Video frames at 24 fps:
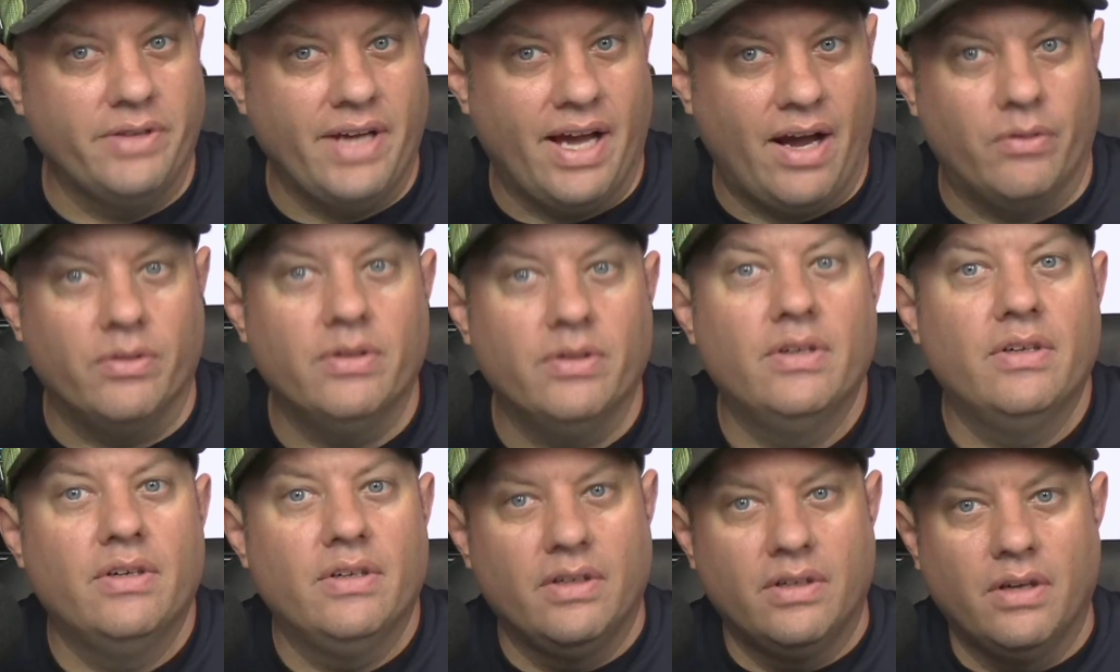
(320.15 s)
now?
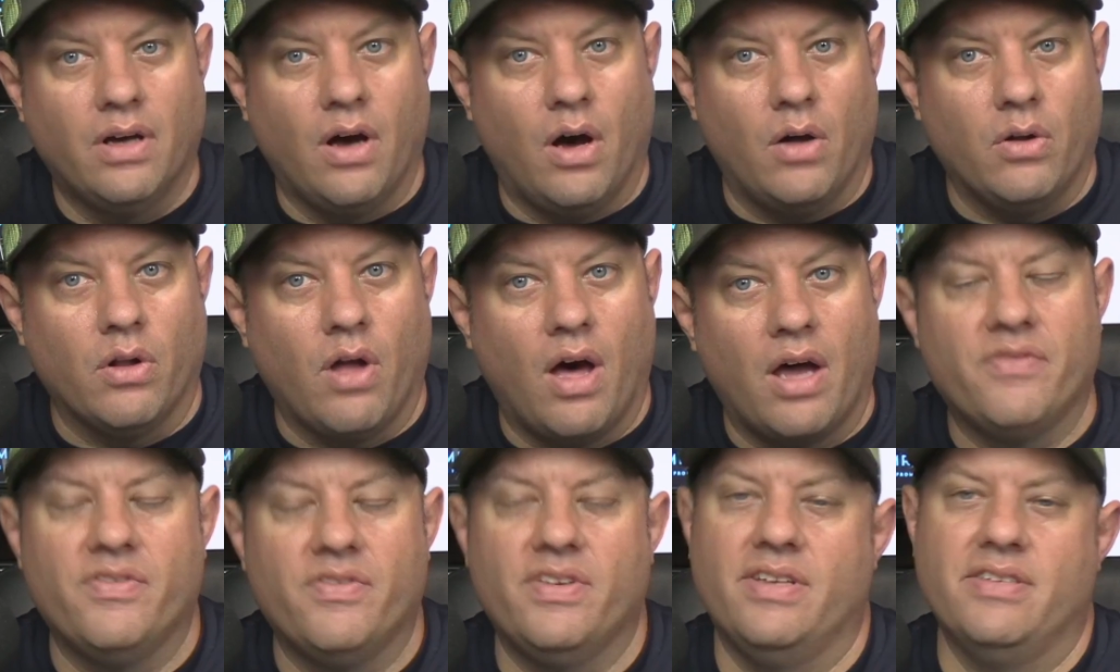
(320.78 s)
A
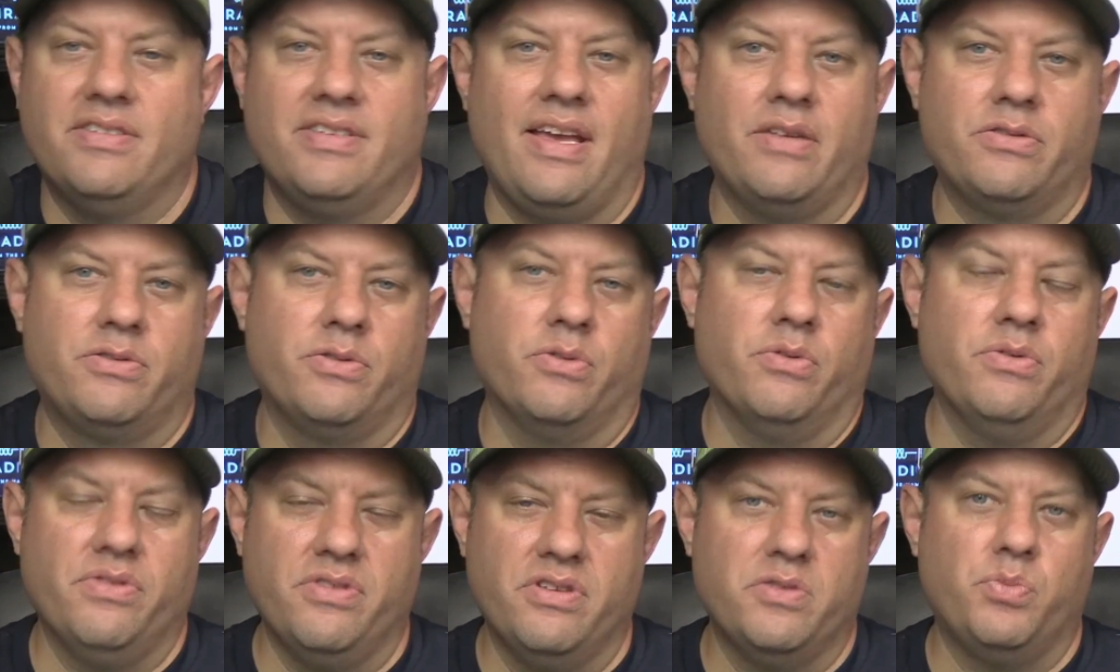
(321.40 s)
lot of it is
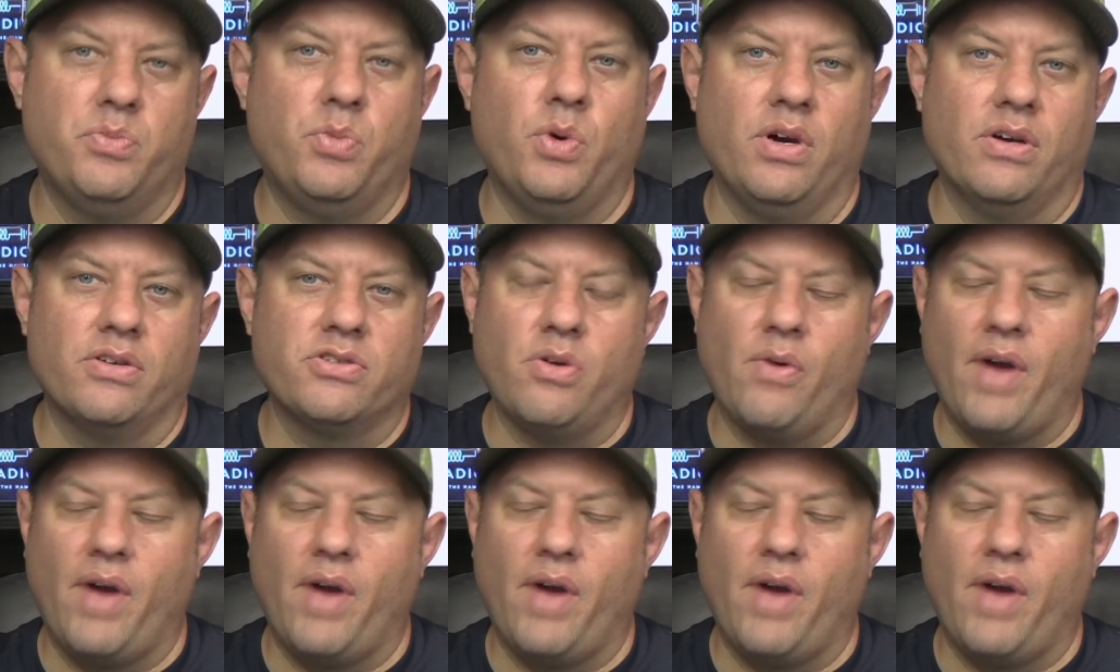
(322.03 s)
answered in this book.